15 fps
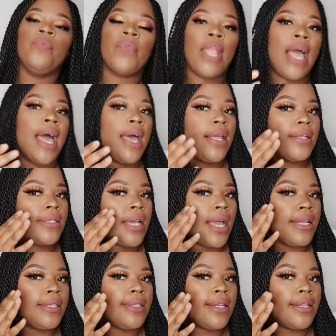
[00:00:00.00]
And
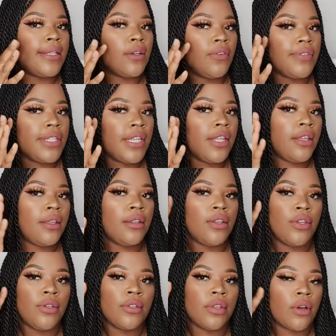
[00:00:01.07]
I did obviously
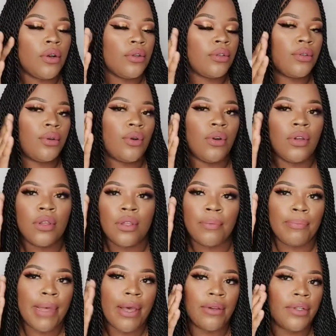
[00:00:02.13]
use a contour
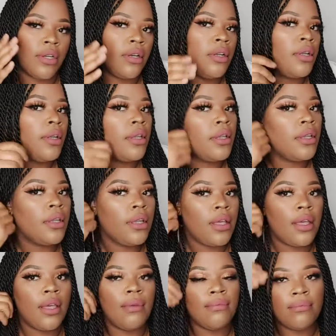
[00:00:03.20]
powder
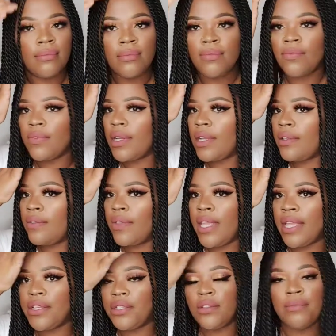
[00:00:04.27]
around the
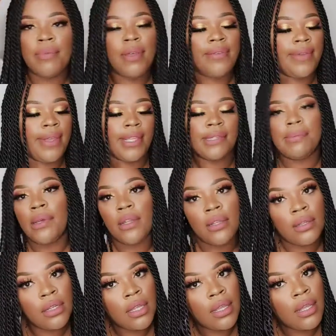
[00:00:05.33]
edges of my face, but
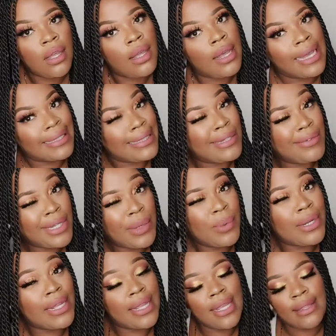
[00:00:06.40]
I didn't really
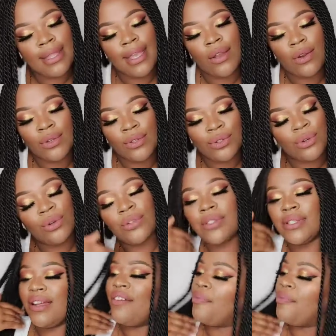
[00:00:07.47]
want to get their contour stuff